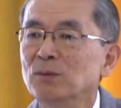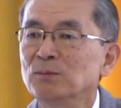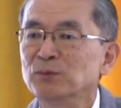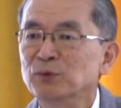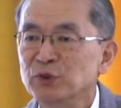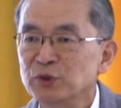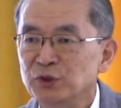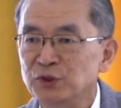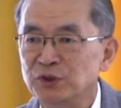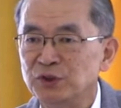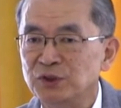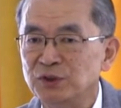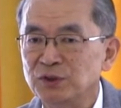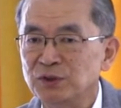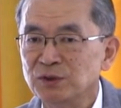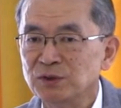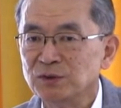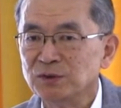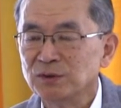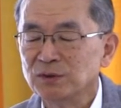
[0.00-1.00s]

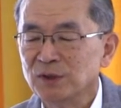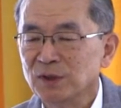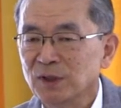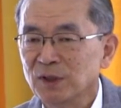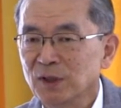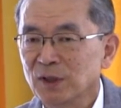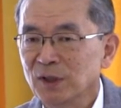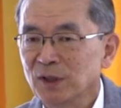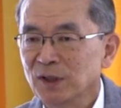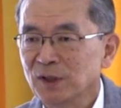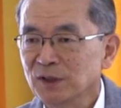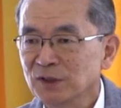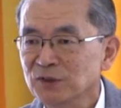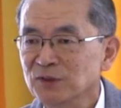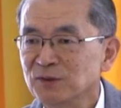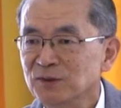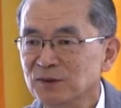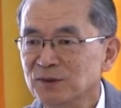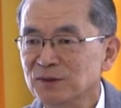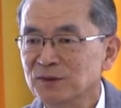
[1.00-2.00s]
bridge
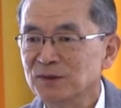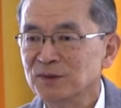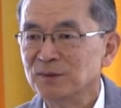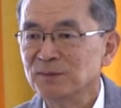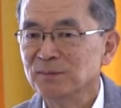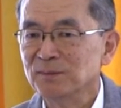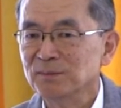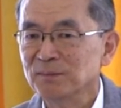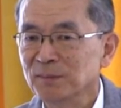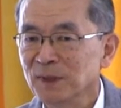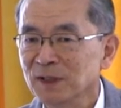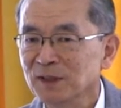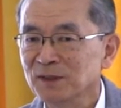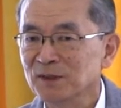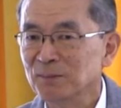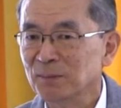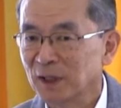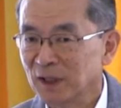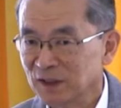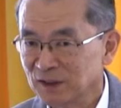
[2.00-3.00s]
is
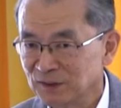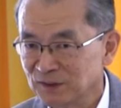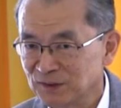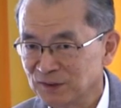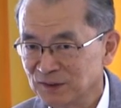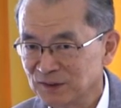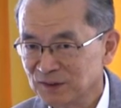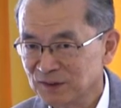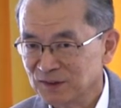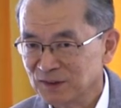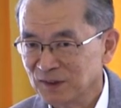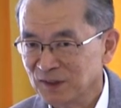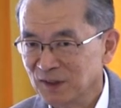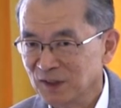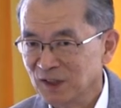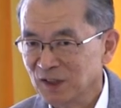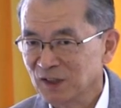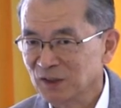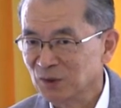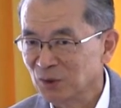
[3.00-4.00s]
made by us.
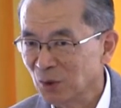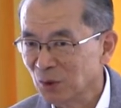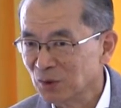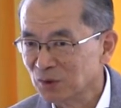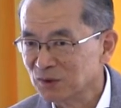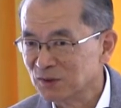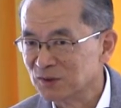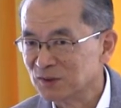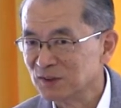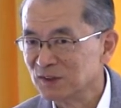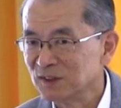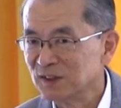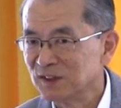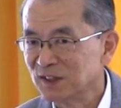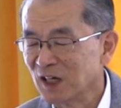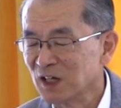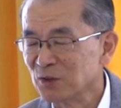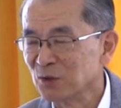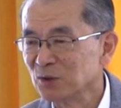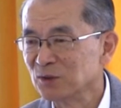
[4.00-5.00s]
God
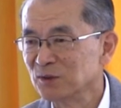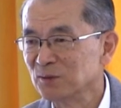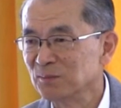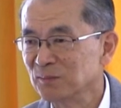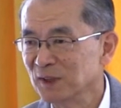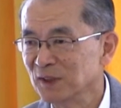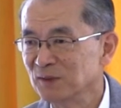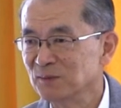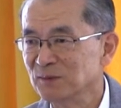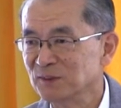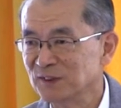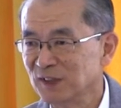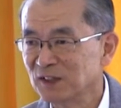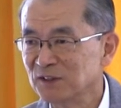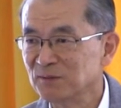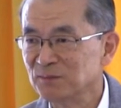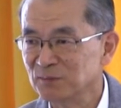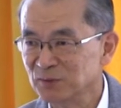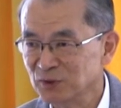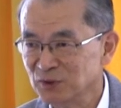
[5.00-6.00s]
cannot make
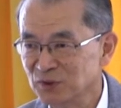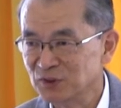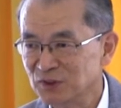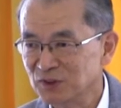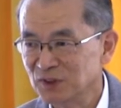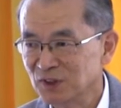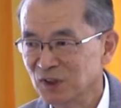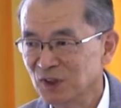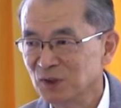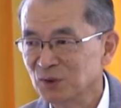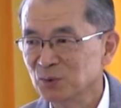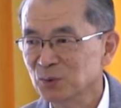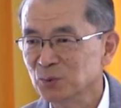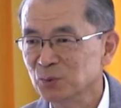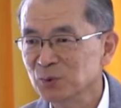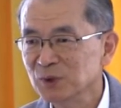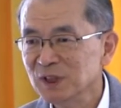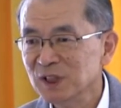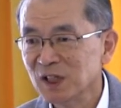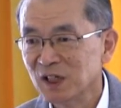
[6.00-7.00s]
that bridge.
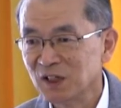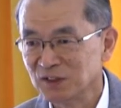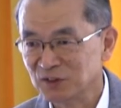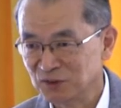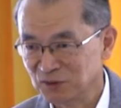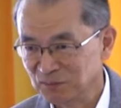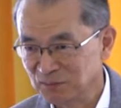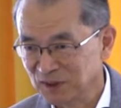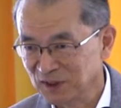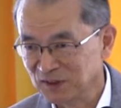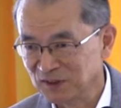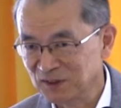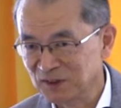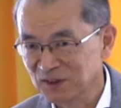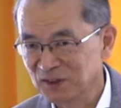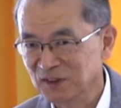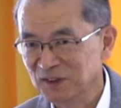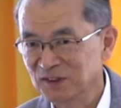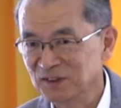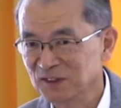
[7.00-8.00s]
We have to make
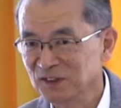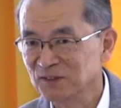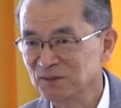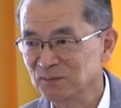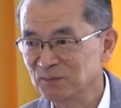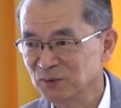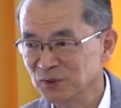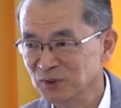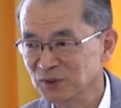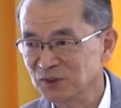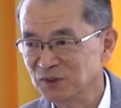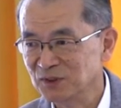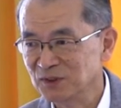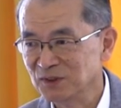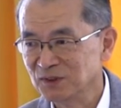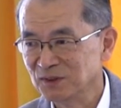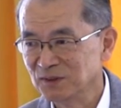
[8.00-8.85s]
this bridge.